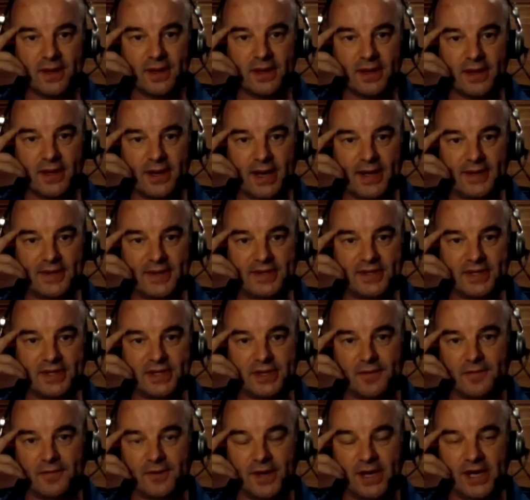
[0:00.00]
It answers the
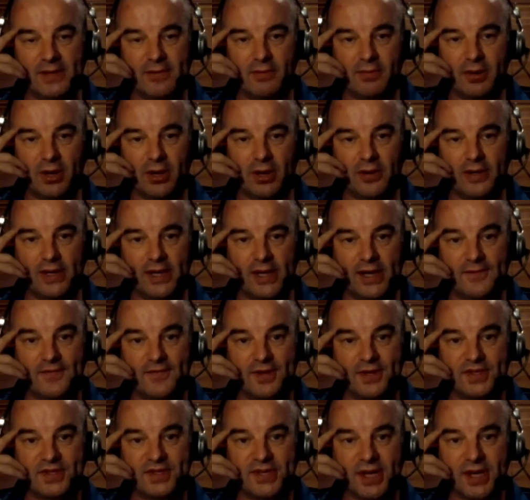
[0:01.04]
freedom and belonging. If the
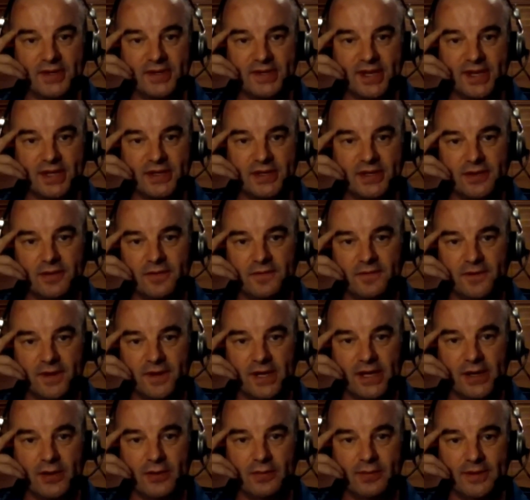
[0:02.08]
Son sets you free,
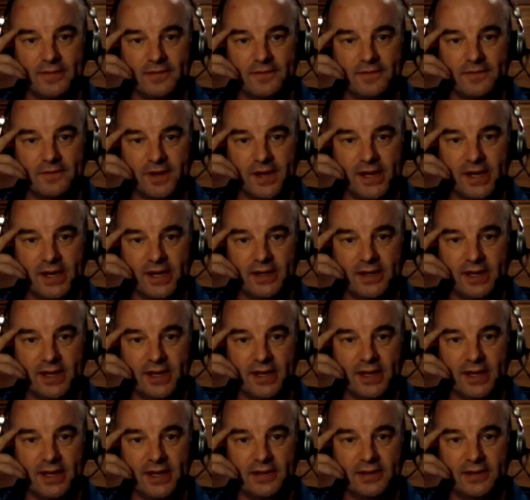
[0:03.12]
you'll be free
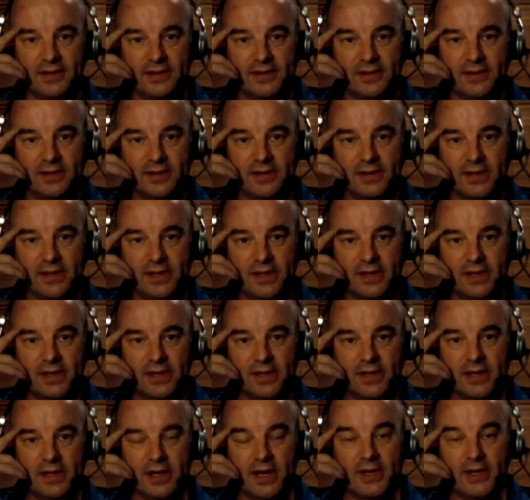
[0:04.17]
indeed.
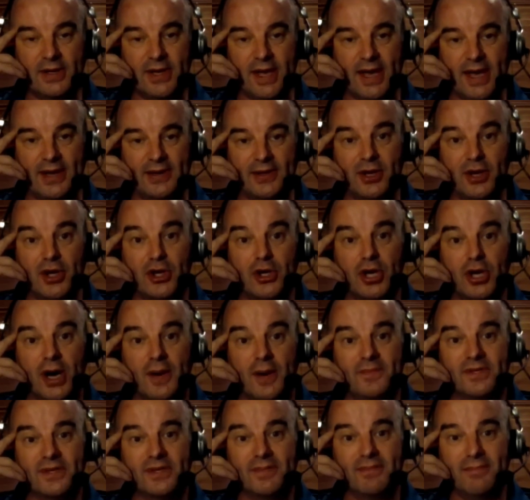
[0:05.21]
And yet, come
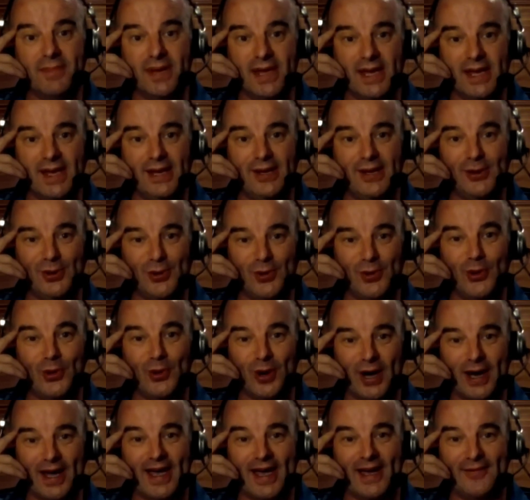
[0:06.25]
to me, you who
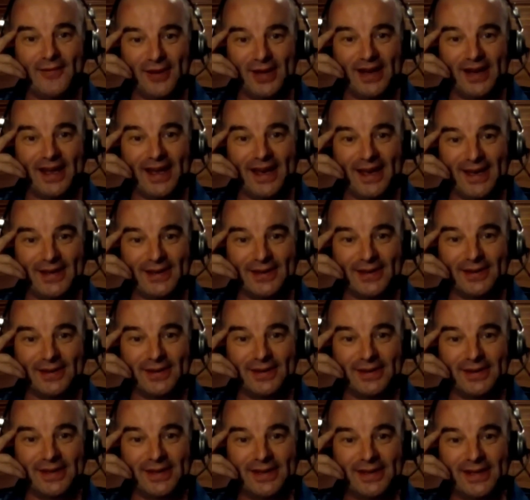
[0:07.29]
are heavy laden.
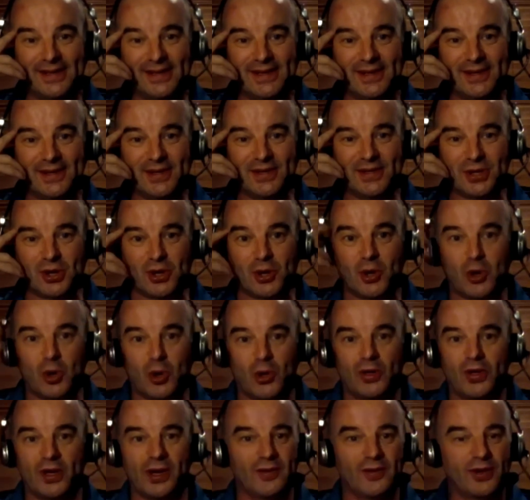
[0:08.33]

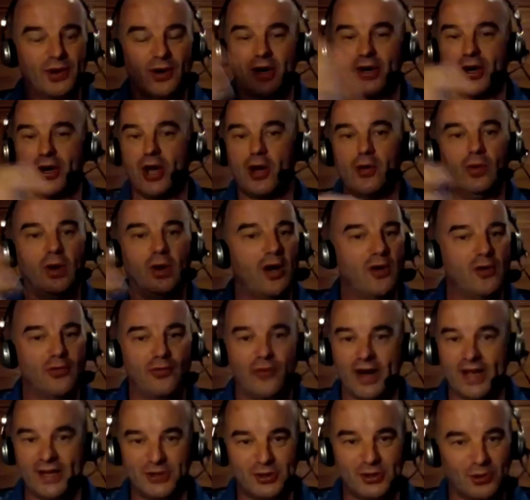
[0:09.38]
There are no Lone
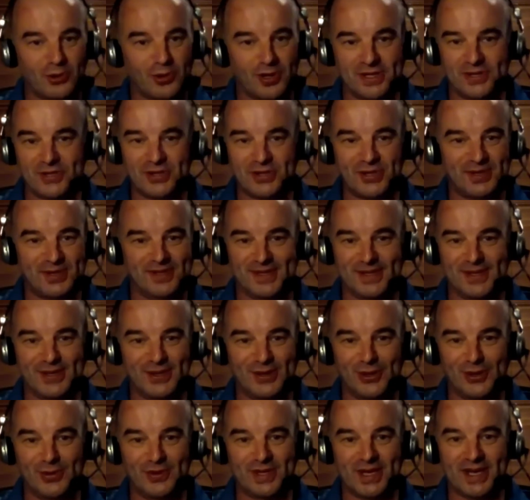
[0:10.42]
Ranger Christians in the
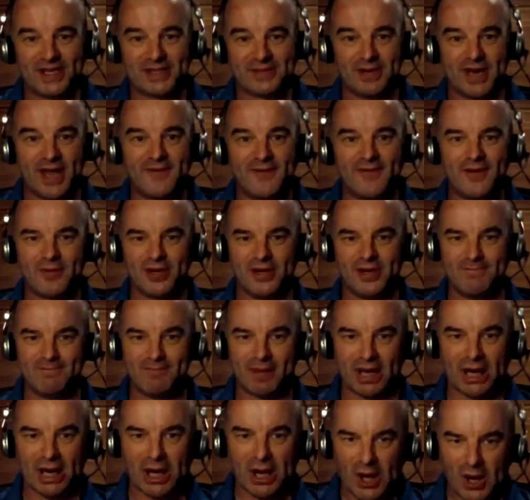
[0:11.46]
New Testament. Everybody
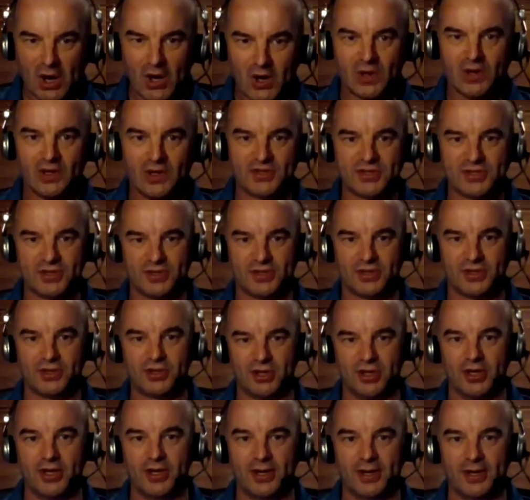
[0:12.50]
belongs to the
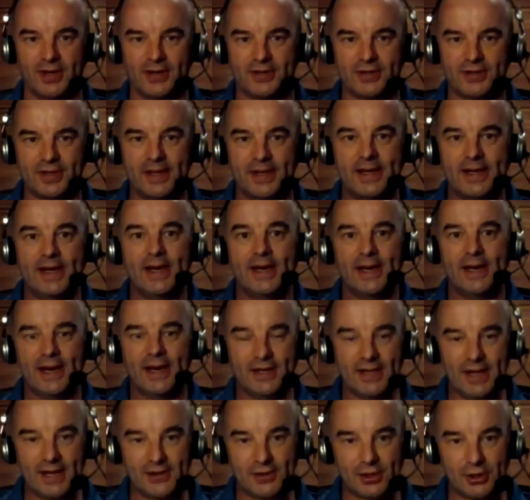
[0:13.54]
church. And
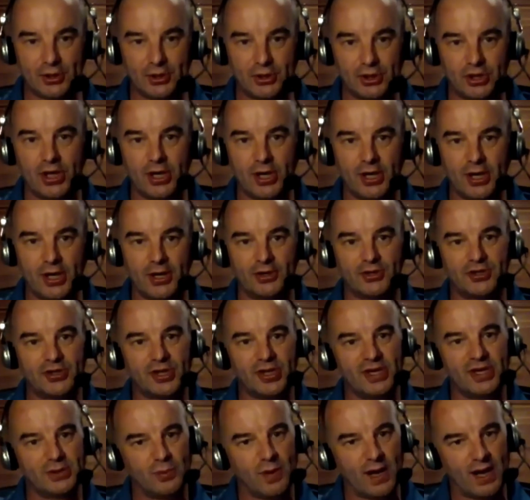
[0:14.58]
yet the church
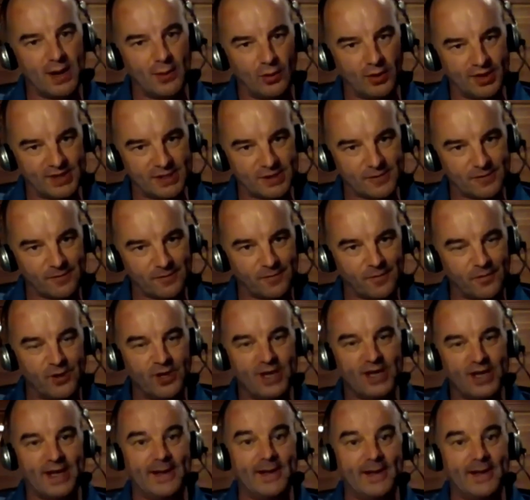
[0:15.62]
is where one is
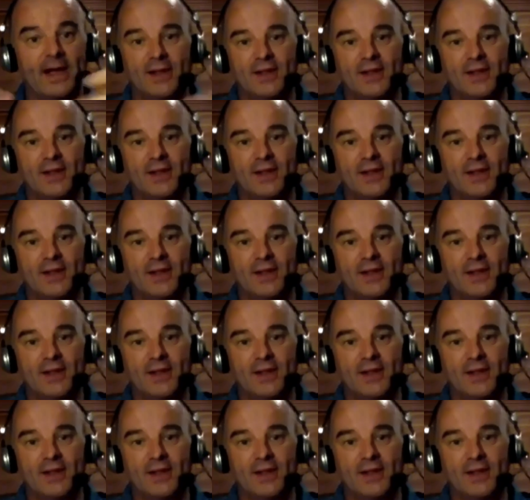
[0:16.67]
free.